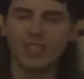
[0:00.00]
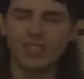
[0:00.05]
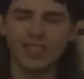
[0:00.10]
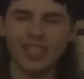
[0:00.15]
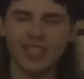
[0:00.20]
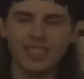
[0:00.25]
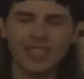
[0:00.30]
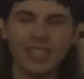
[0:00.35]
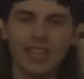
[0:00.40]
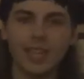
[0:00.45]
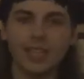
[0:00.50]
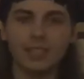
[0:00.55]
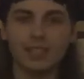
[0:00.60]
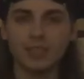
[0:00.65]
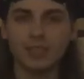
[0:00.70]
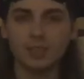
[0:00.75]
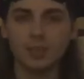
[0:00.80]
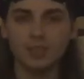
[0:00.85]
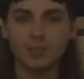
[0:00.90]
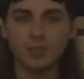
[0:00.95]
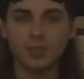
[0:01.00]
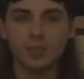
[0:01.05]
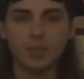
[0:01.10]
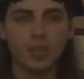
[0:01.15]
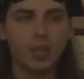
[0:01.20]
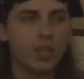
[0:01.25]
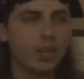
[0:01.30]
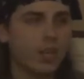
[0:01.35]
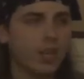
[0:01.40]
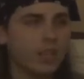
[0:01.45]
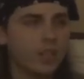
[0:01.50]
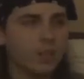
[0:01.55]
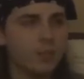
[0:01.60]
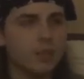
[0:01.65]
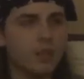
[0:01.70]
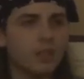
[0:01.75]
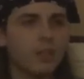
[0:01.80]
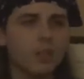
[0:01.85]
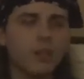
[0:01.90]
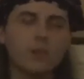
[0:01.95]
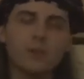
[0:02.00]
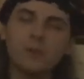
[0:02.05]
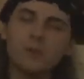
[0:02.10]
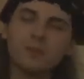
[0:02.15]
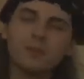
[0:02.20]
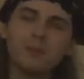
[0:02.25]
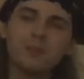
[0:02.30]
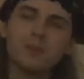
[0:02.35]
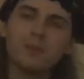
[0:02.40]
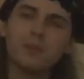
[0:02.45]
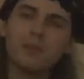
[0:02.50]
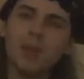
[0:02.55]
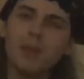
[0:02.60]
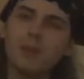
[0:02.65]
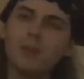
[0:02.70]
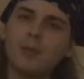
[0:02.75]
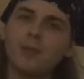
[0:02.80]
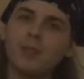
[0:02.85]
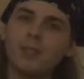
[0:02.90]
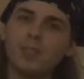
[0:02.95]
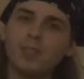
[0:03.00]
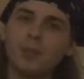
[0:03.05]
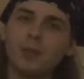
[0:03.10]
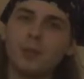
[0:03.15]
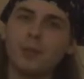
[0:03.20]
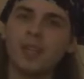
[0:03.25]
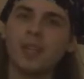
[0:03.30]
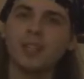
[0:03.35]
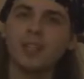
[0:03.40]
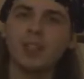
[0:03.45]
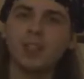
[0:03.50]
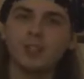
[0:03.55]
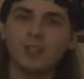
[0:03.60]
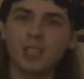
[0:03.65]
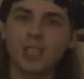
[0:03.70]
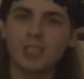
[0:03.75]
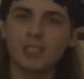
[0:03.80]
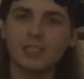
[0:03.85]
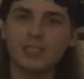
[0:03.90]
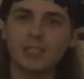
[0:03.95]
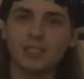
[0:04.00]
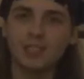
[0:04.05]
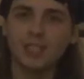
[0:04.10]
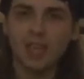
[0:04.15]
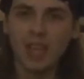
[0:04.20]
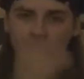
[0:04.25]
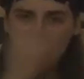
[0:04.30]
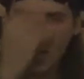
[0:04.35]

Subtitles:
not the end, in the middle of Batman v Superman: Dawn of Justice.